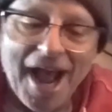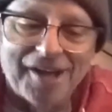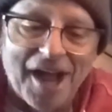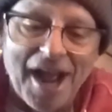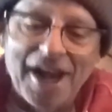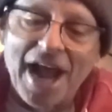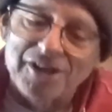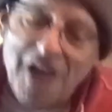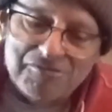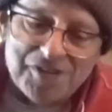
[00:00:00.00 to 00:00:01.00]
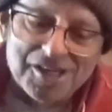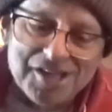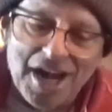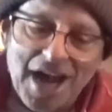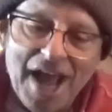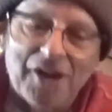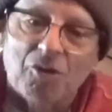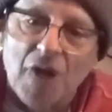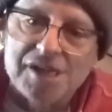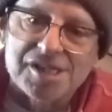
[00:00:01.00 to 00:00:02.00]
And and I loved it. And I
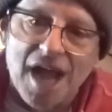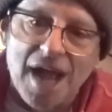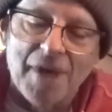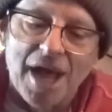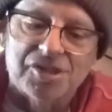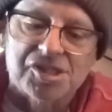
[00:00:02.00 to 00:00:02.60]
had a great time.